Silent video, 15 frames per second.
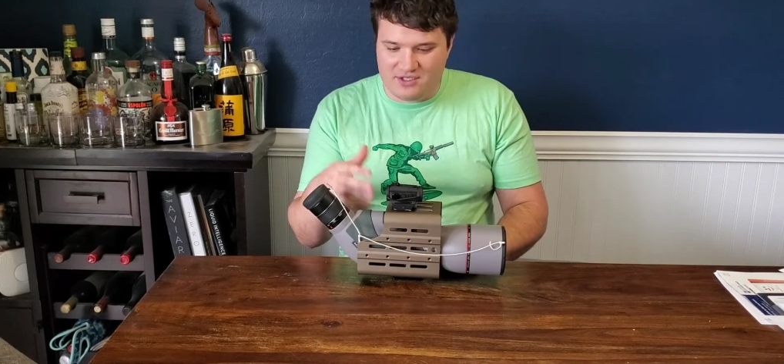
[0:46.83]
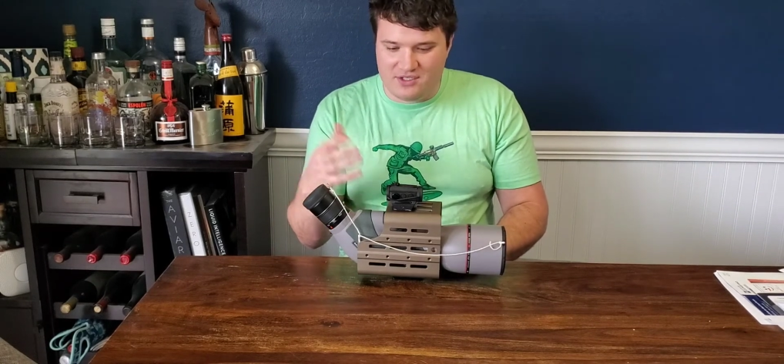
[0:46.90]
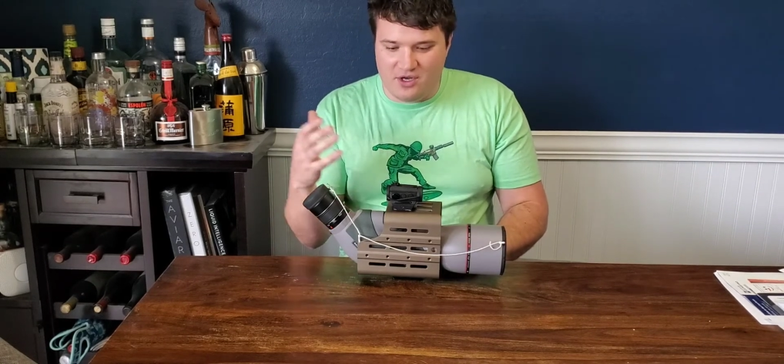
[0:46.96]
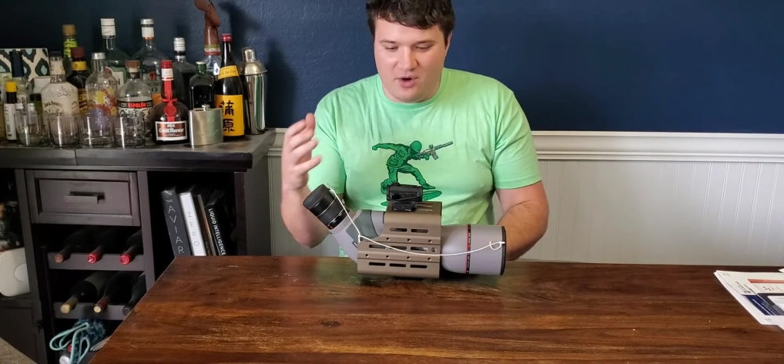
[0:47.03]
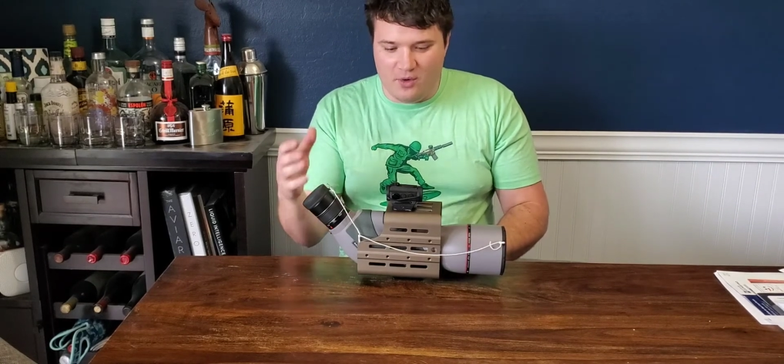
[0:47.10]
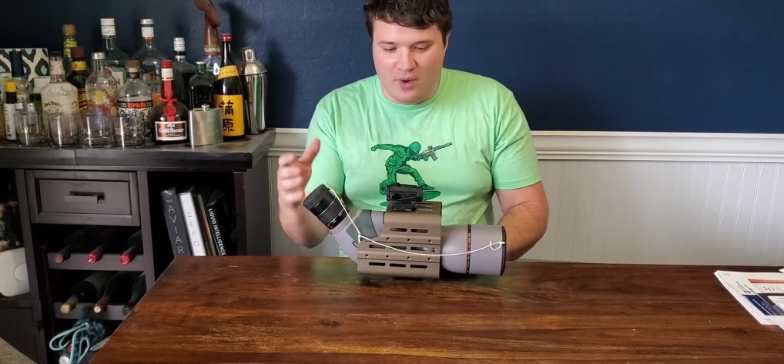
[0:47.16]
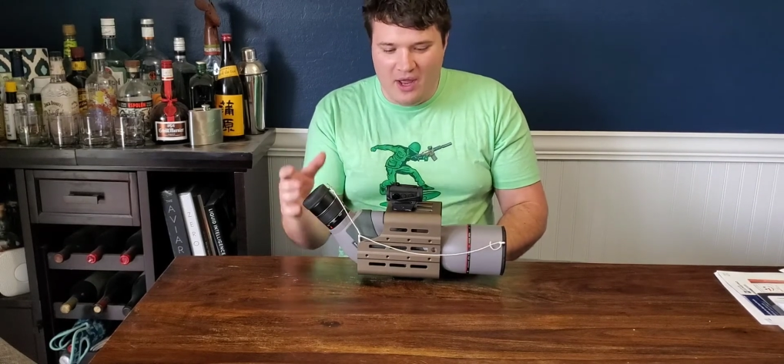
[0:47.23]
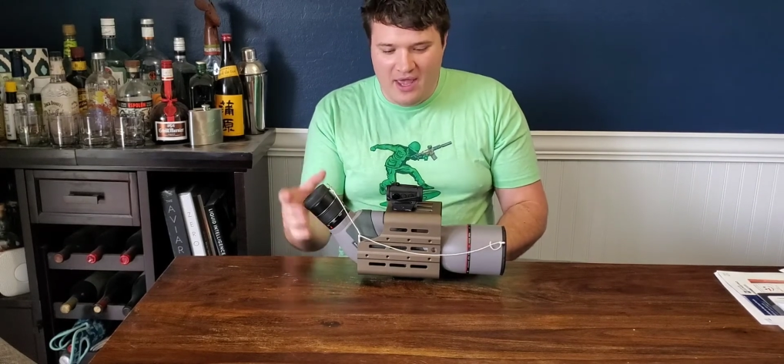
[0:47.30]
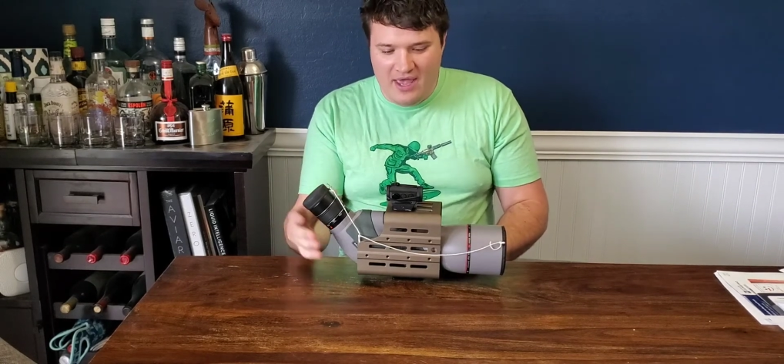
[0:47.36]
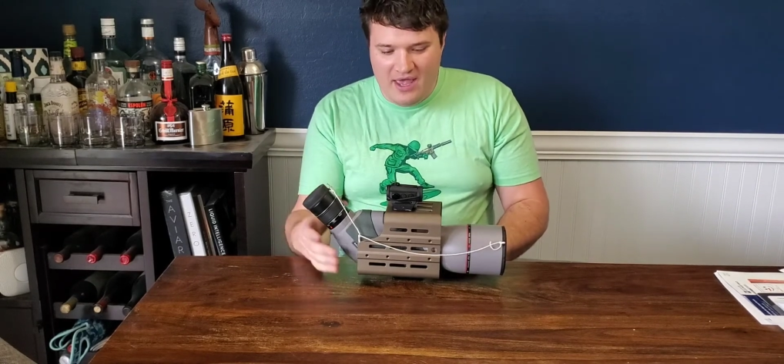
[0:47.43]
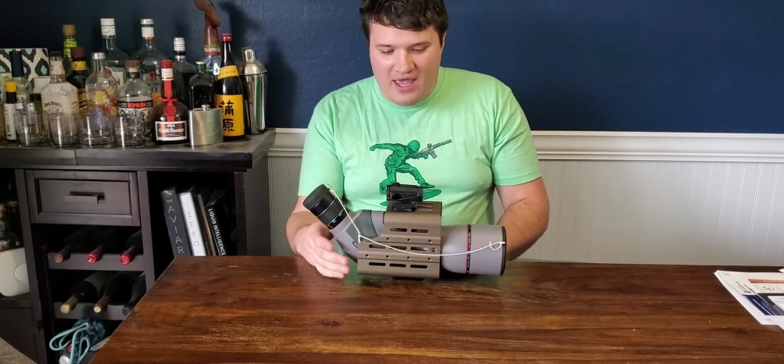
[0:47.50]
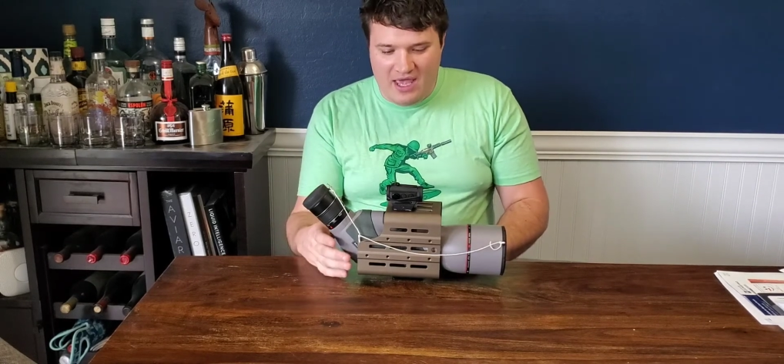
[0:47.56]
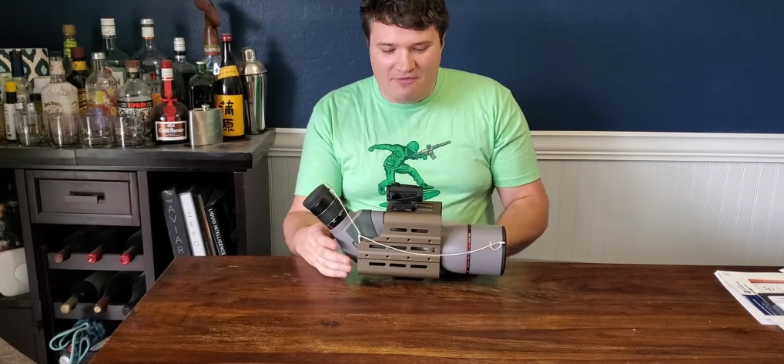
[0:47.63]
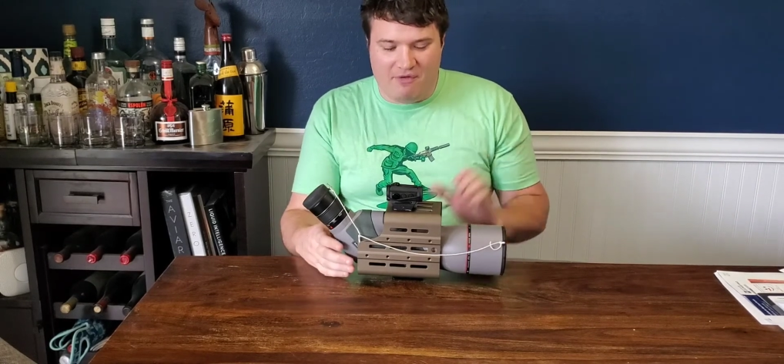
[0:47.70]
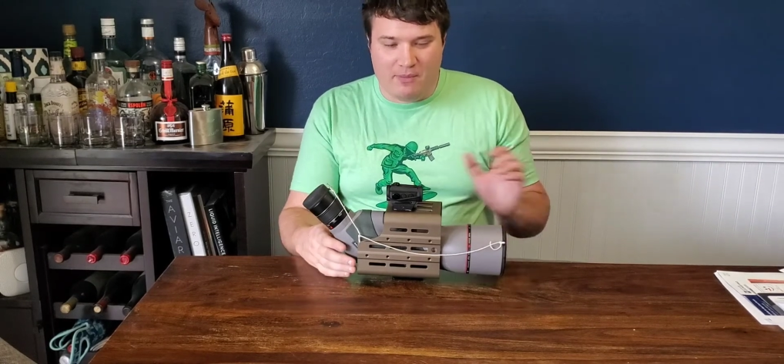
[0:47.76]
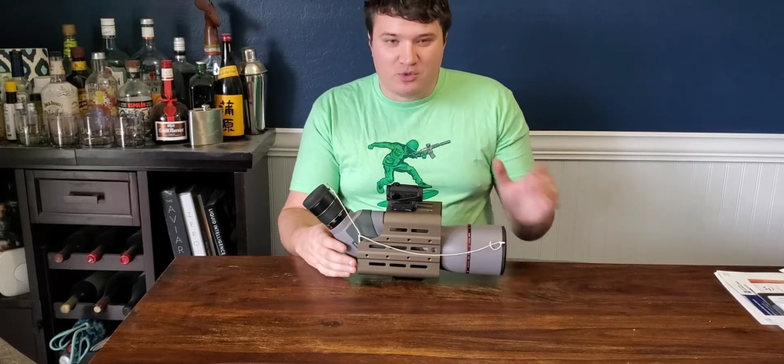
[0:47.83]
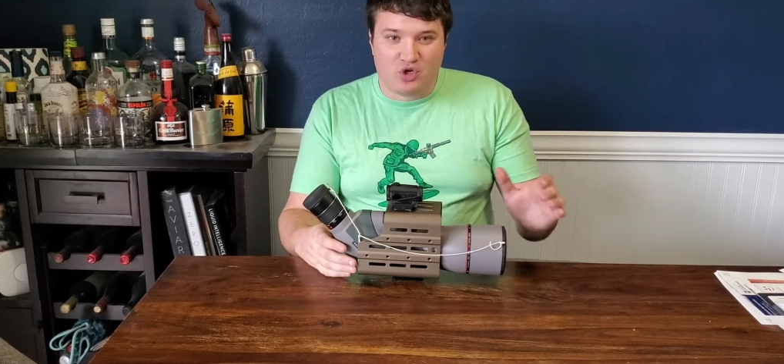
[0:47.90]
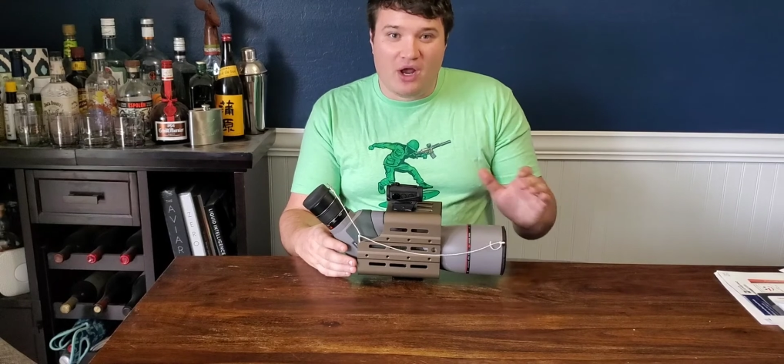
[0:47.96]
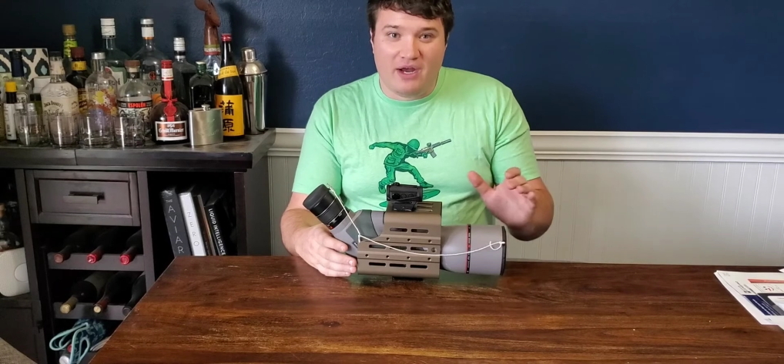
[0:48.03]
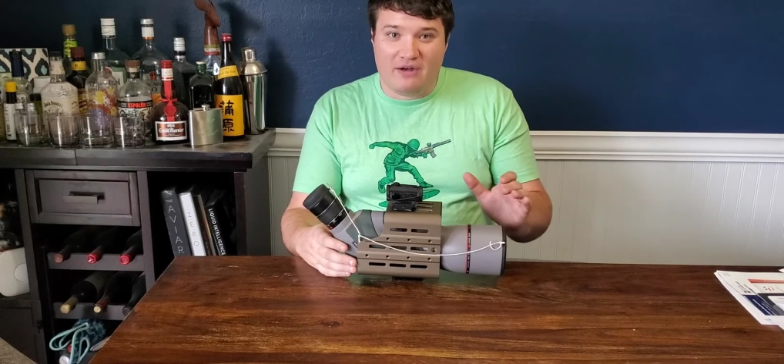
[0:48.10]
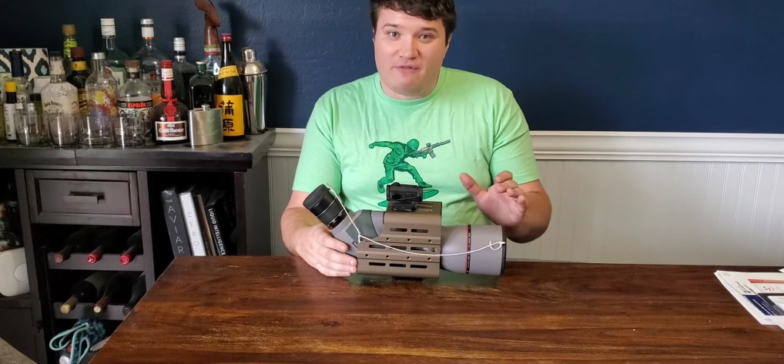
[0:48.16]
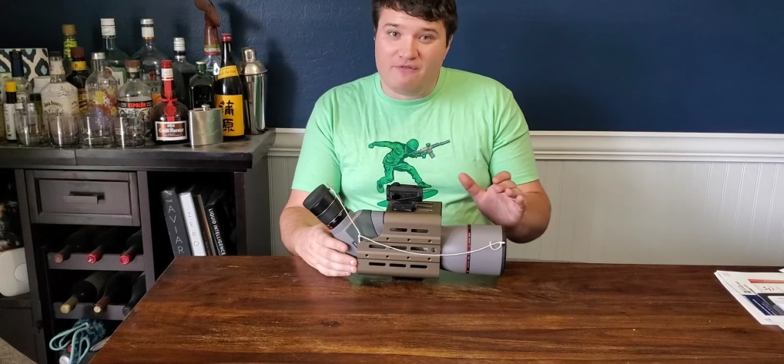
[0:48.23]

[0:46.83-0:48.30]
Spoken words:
So if I'm trying to